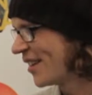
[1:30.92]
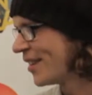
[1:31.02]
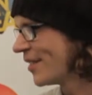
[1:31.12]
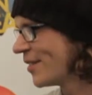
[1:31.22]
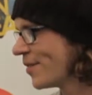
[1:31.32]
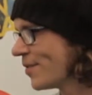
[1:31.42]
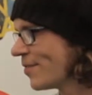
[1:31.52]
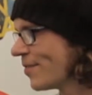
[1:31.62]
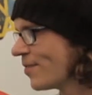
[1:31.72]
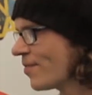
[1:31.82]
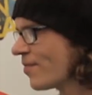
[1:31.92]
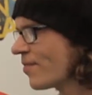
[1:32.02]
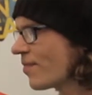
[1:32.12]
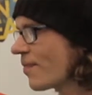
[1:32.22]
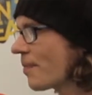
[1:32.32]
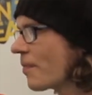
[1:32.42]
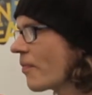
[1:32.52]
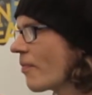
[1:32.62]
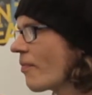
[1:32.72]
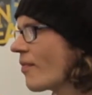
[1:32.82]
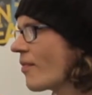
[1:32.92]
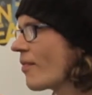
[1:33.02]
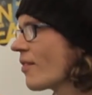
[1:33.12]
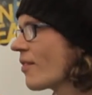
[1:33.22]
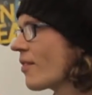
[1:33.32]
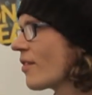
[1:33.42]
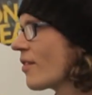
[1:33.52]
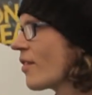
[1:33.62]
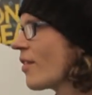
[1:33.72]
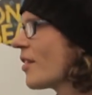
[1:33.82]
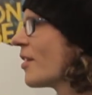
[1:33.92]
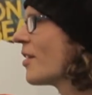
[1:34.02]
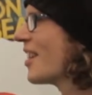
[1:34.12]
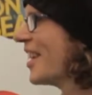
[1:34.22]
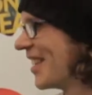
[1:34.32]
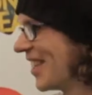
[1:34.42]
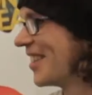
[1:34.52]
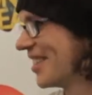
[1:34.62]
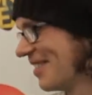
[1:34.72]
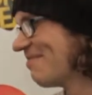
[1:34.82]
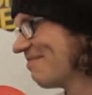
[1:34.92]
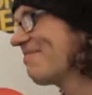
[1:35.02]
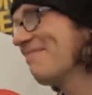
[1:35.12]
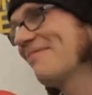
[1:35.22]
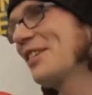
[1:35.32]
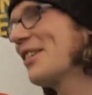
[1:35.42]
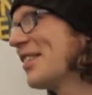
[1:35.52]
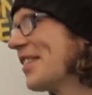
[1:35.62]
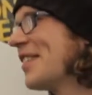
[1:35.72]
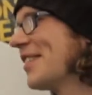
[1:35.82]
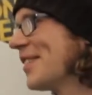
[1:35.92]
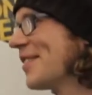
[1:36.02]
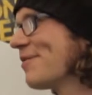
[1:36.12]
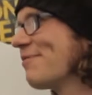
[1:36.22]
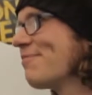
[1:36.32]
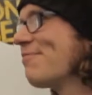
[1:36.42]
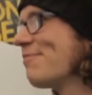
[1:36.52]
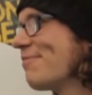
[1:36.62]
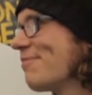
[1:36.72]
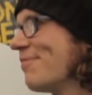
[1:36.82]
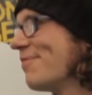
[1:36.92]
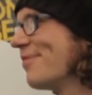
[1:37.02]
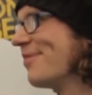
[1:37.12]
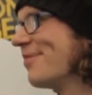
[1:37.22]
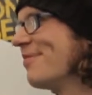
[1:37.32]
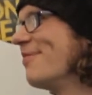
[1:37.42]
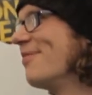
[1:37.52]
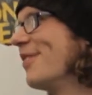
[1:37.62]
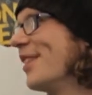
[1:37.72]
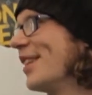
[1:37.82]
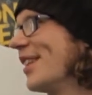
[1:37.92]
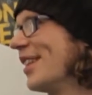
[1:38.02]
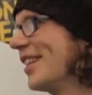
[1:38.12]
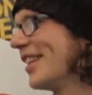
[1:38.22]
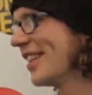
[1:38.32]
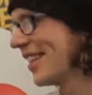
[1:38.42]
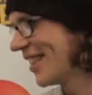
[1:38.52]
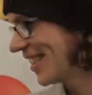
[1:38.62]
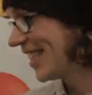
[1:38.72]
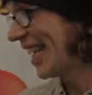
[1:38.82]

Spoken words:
No words are spoken by the person on screen.